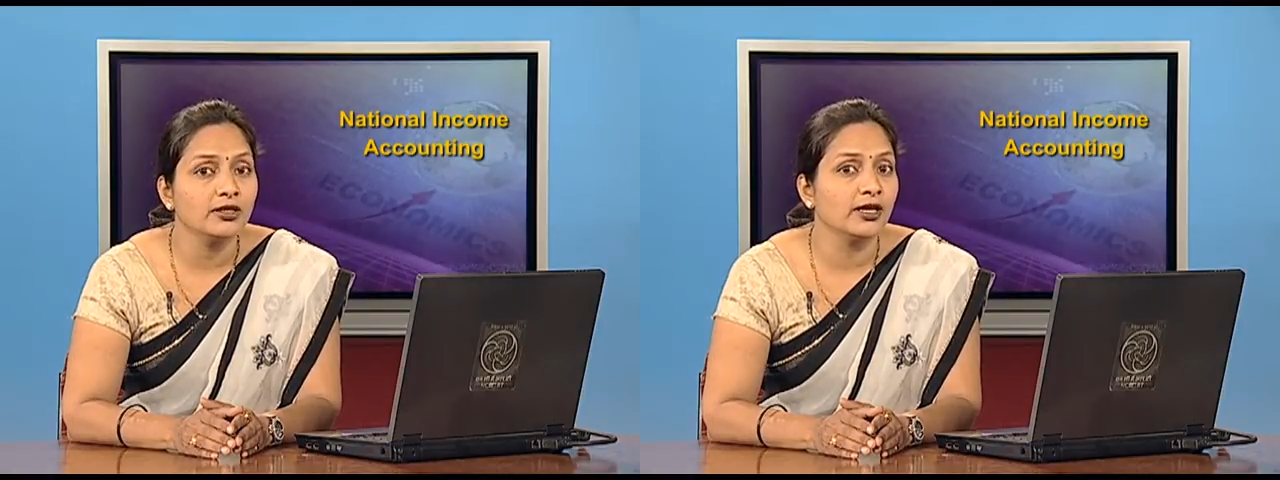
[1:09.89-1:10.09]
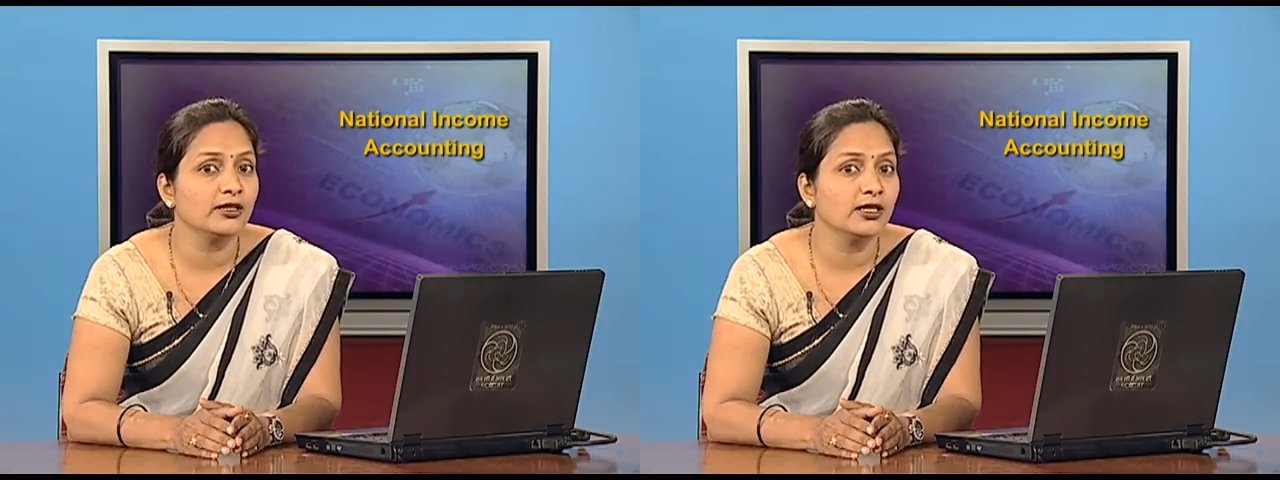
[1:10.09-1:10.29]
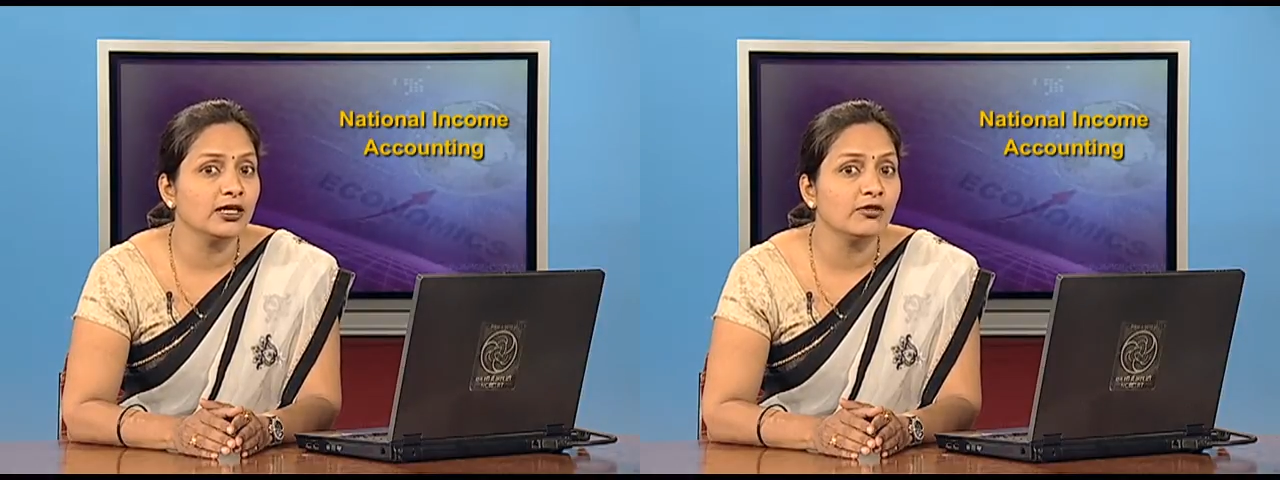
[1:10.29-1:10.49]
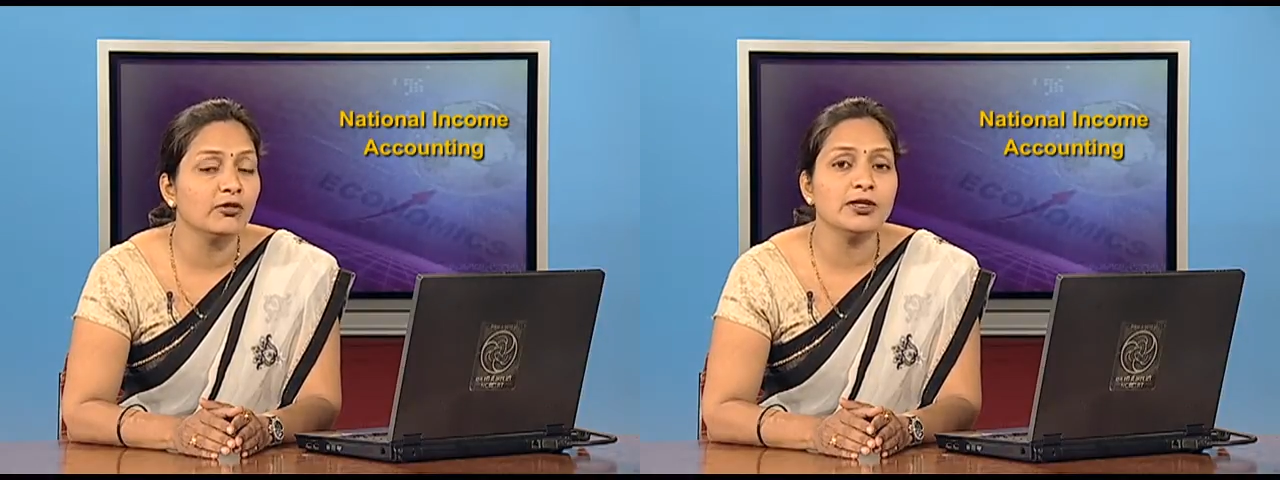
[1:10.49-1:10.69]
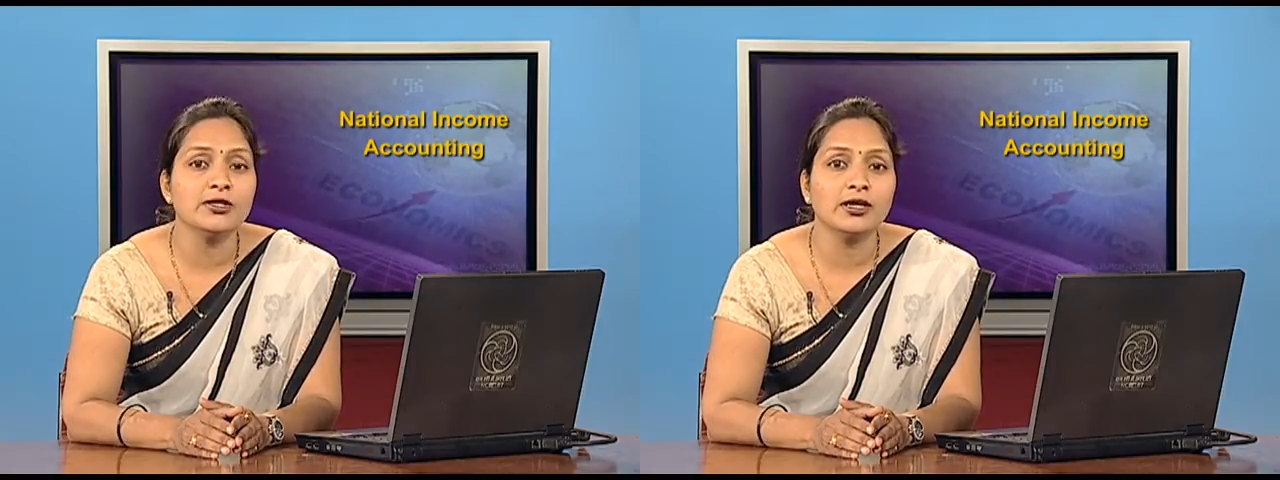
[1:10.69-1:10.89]
and the
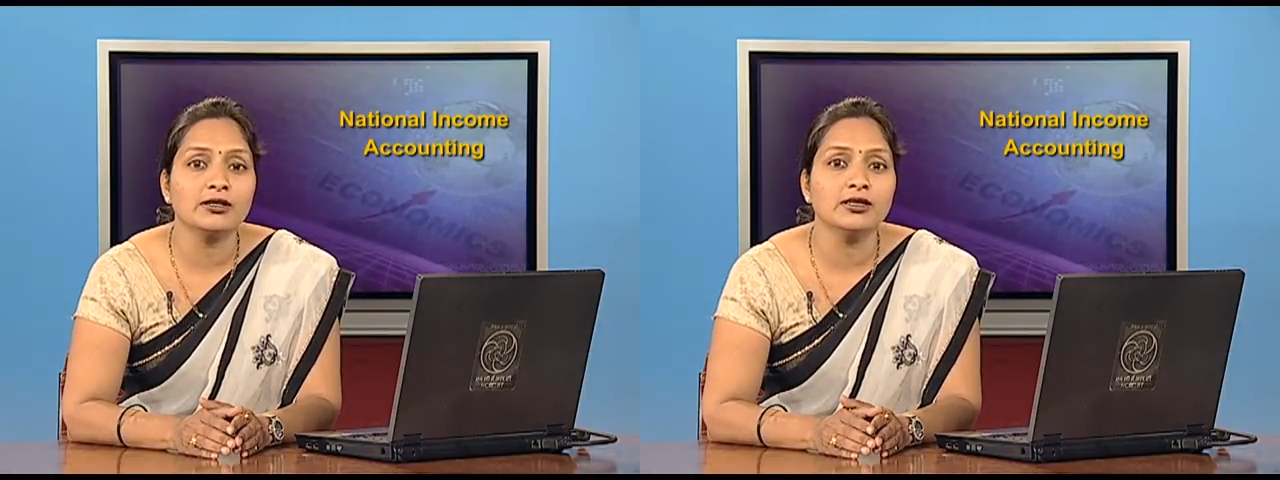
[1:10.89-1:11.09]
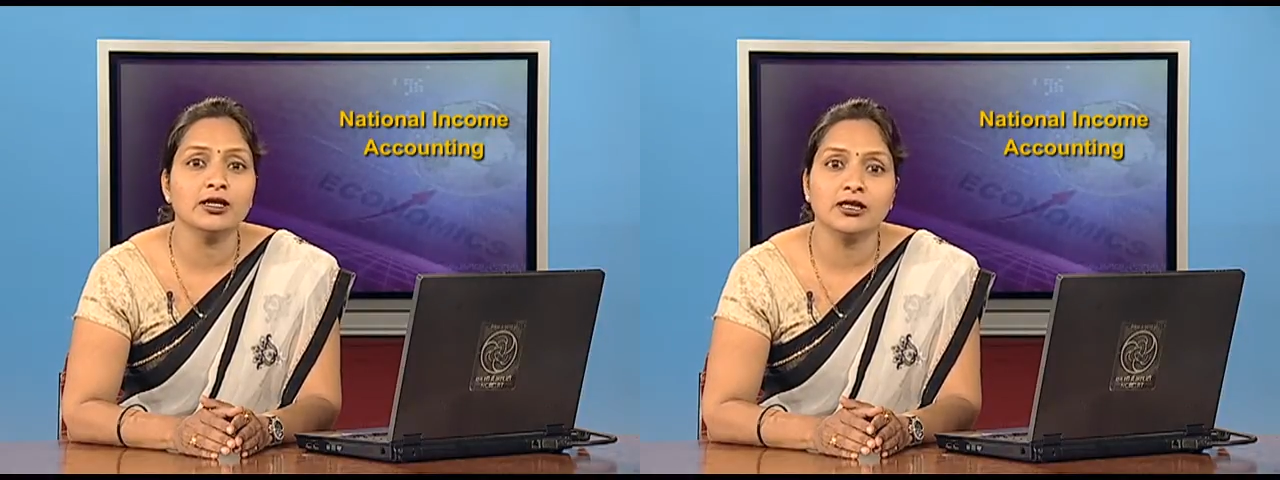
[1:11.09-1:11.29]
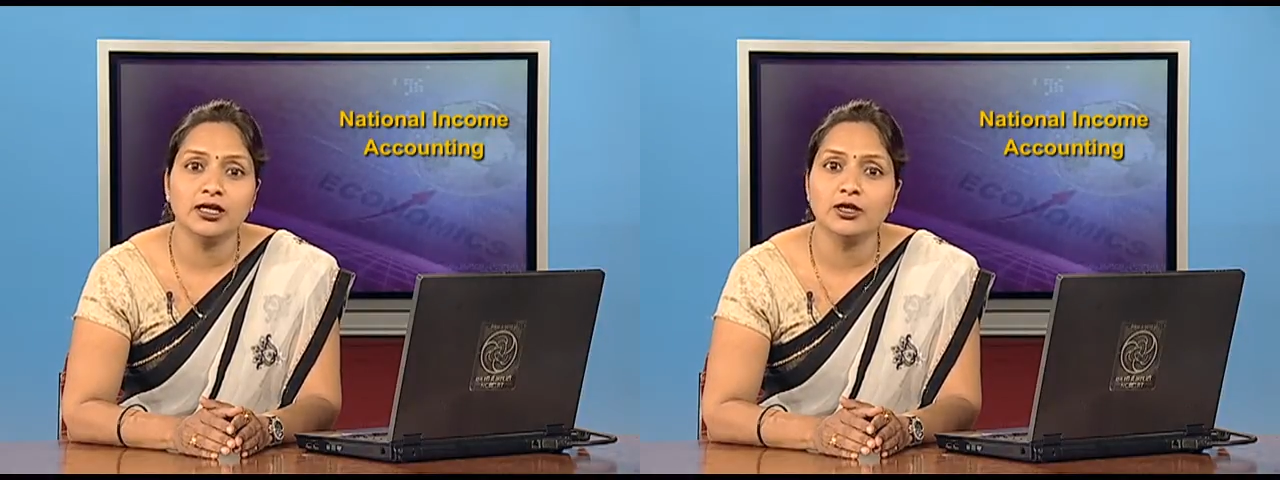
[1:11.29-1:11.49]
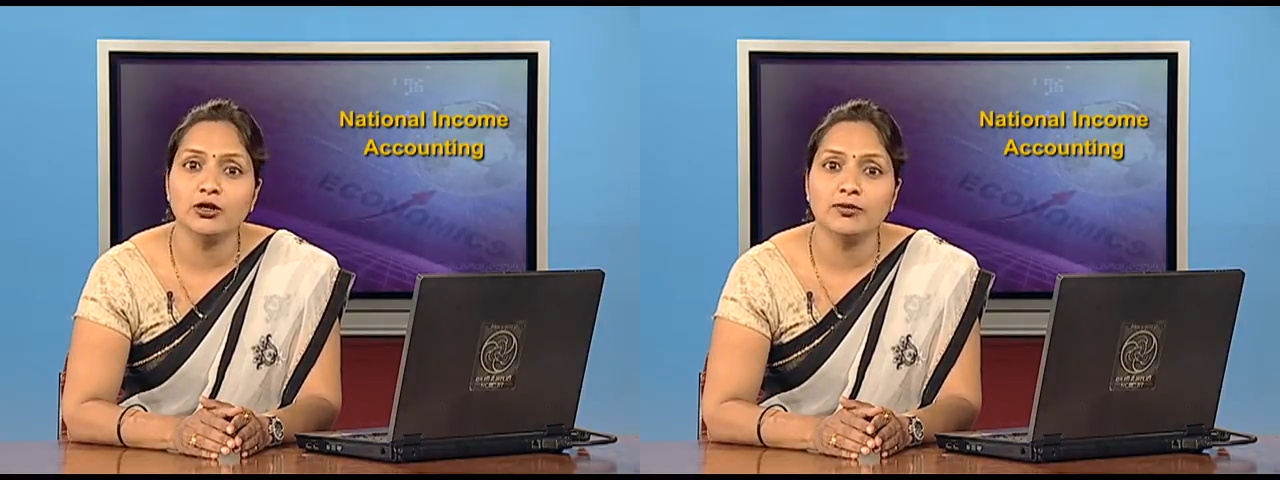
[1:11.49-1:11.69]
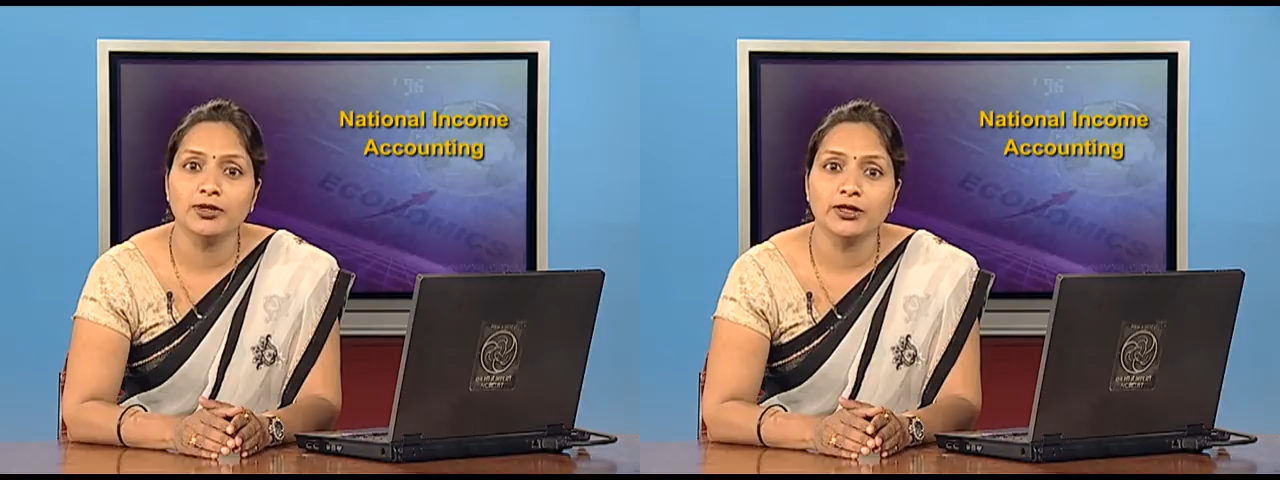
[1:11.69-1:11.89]
government sector in the
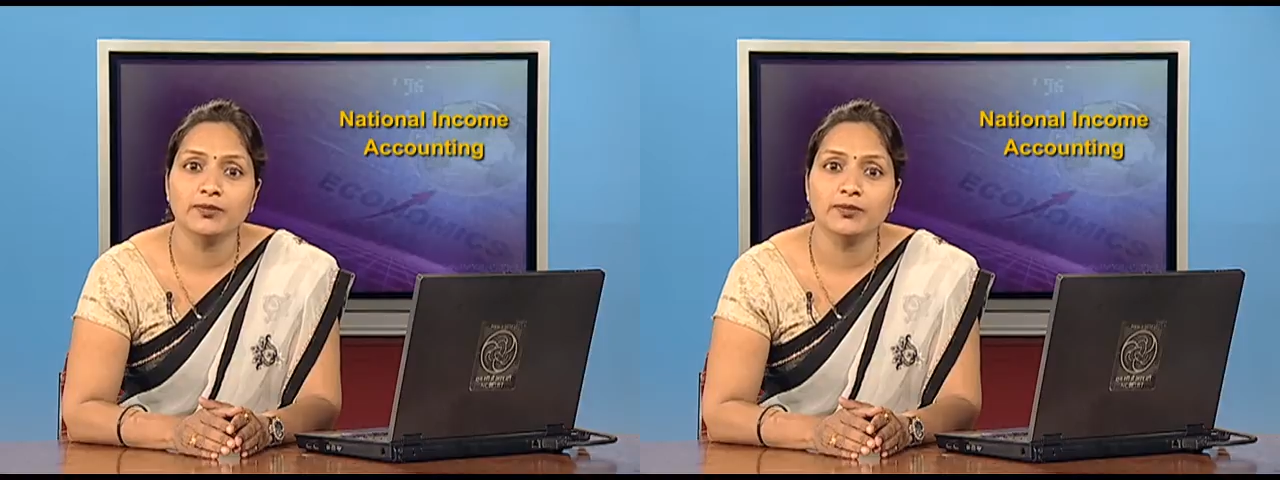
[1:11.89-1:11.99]
economy.